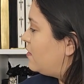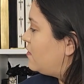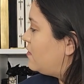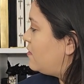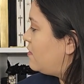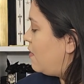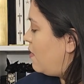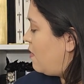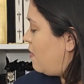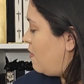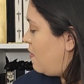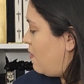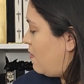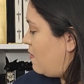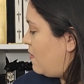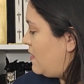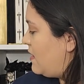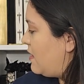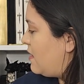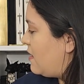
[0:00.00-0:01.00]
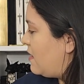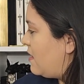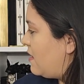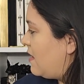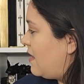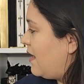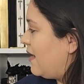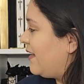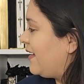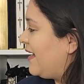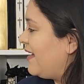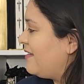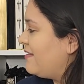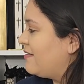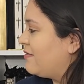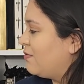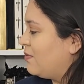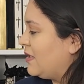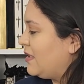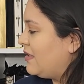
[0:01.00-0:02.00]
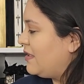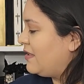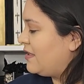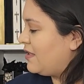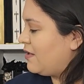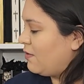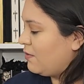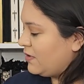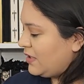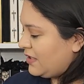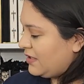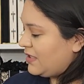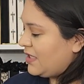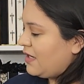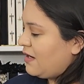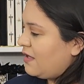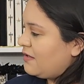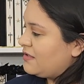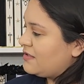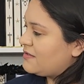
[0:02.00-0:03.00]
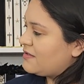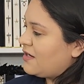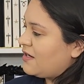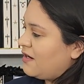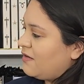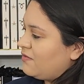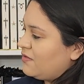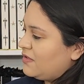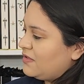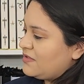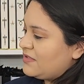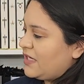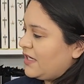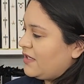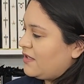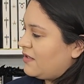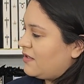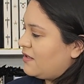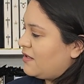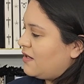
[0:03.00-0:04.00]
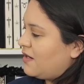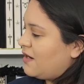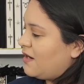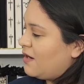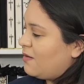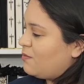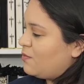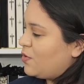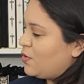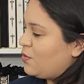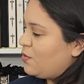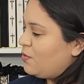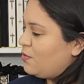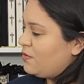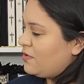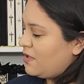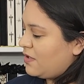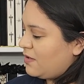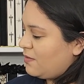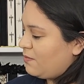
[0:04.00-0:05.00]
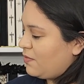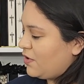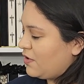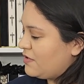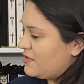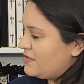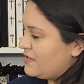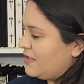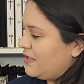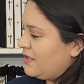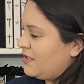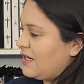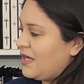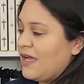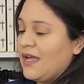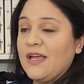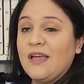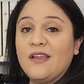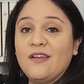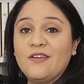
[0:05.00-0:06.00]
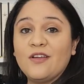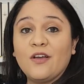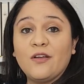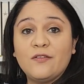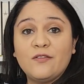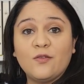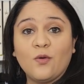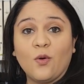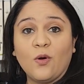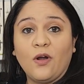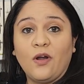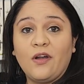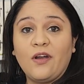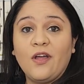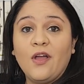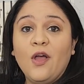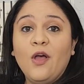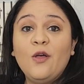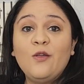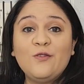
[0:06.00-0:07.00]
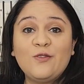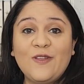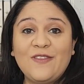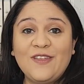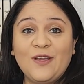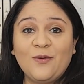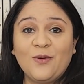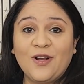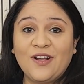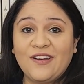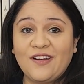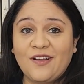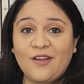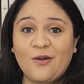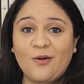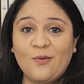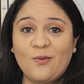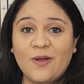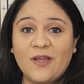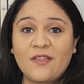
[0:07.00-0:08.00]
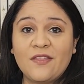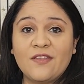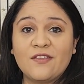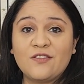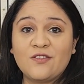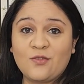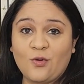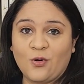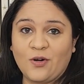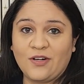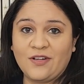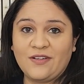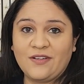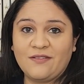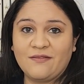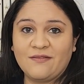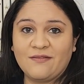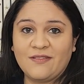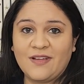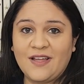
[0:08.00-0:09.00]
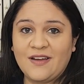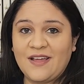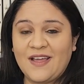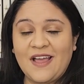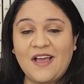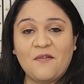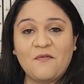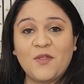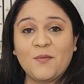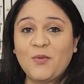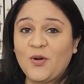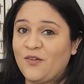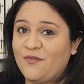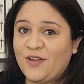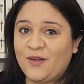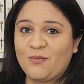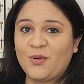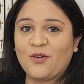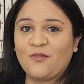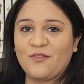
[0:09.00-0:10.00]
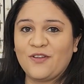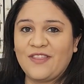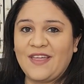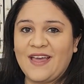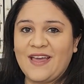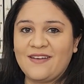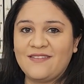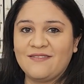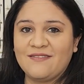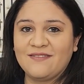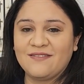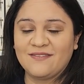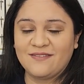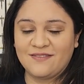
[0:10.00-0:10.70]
So I guess really the only thing on this cover is like a moon, a person, and a sword. So I think we're gonna go with sword, and I have the perfect book for that.